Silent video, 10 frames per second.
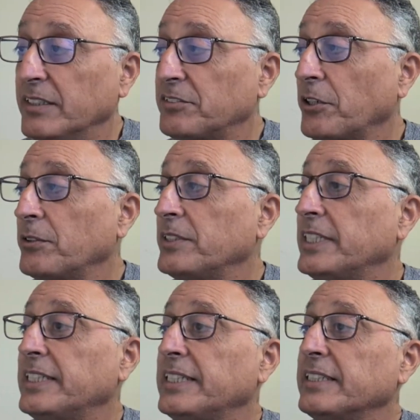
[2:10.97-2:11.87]
So,
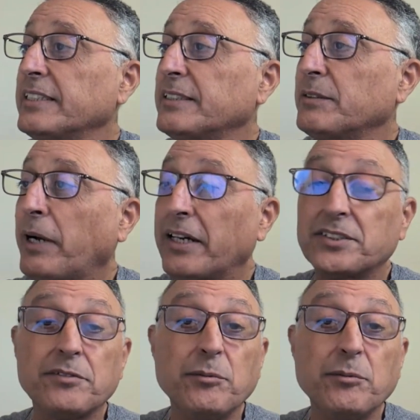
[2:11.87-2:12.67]
positive